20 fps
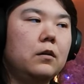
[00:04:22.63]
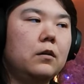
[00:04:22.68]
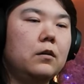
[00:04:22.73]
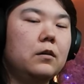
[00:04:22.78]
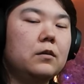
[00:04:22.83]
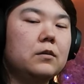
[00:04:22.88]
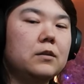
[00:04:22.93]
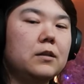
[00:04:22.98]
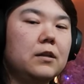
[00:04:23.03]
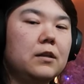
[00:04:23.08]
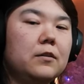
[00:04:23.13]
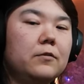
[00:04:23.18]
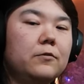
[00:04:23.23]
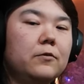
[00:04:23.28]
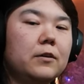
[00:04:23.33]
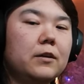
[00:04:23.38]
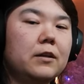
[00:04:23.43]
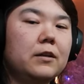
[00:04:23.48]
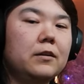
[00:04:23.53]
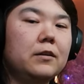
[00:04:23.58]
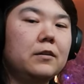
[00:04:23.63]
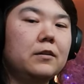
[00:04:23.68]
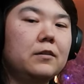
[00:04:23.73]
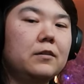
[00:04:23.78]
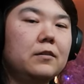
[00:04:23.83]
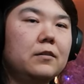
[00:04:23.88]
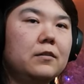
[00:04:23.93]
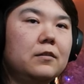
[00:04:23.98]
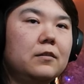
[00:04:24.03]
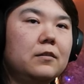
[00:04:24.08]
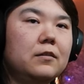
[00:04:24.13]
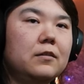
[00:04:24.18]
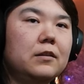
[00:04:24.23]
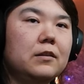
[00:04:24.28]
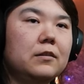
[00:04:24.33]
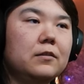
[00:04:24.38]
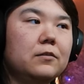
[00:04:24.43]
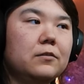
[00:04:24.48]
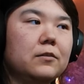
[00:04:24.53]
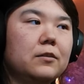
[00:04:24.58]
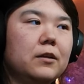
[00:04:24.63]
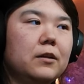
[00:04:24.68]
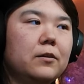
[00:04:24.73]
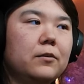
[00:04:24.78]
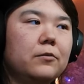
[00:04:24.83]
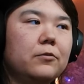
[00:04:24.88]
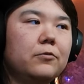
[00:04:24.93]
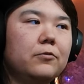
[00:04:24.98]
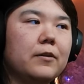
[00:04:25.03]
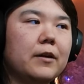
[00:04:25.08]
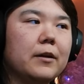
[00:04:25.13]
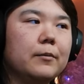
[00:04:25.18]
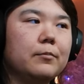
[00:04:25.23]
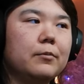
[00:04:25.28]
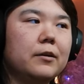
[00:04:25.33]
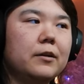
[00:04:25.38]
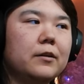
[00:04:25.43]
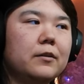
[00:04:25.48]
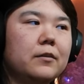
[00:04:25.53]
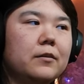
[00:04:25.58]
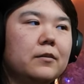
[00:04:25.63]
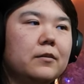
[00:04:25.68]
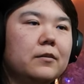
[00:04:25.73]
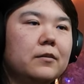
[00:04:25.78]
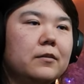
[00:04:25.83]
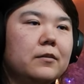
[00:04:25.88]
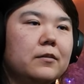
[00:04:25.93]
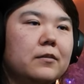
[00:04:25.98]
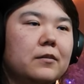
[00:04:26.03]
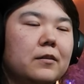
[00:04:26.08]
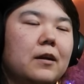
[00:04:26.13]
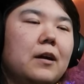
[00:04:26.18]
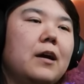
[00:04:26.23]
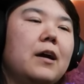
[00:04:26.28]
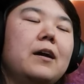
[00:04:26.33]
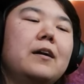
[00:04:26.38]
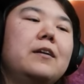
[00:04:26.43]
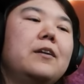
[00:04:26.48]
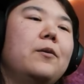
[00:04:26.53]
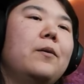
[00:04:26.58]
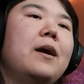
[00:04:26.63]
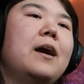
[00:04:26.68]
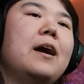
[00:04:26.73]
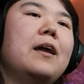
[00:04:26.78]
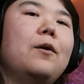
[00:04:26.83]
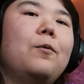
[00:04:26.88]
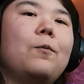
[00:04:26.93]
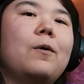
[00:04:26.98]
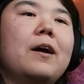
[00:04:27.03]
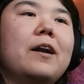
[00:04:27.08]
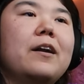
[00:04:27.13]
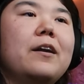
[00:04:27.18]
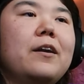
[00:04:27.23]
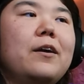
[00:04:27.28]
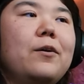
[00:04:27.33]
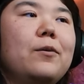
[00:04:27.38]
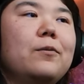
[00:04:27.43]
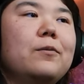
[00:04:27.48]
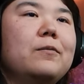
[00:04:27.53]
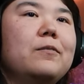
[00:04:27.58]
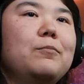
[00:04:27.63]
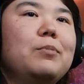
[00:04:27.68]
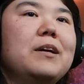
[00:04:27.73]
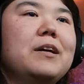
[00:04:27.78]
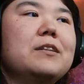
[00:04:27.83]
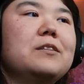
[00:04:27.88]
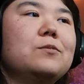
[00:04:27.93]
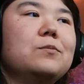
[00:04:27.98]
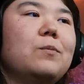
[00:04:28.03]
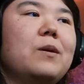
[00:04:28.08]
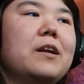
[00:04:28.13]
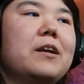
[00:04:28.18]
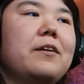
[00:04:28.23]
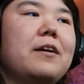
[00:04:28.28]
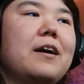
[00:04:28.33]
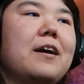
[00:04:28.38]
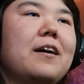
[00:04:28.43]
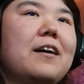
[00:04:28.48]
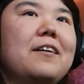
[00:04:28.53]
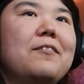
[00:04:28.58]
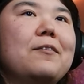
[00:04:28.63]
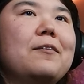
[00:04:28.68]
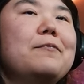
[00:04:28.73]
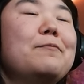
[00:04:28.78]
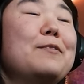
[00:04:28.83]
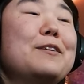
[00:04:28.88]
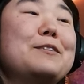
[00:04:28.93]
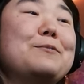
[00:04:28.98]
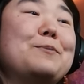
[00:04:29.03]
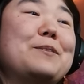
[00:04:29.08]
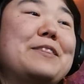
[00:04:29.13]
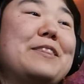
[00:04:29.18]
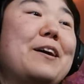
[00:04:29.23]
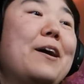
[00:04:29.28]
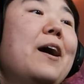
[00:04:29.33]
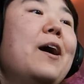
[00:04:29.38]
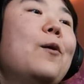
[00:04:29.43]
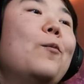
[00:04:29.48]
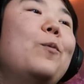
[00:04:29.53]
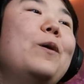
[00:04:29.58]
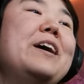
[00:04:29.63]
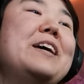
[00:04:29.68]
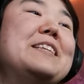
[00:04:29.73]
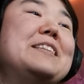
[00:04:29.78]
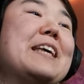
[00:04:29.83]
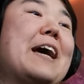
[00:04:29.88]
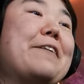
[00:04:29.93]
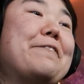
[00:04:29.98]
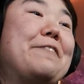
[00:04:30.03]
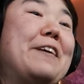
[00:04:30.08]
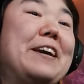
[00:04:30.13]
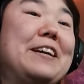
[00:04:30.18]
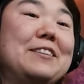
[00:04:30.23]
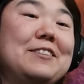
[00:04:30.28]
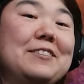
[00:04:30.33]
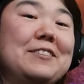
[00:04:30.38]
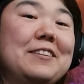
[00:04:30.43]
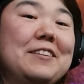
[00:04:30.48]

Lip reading: Is that a freaking dildo vibrator? I don't want to know. Blitz, what is that face?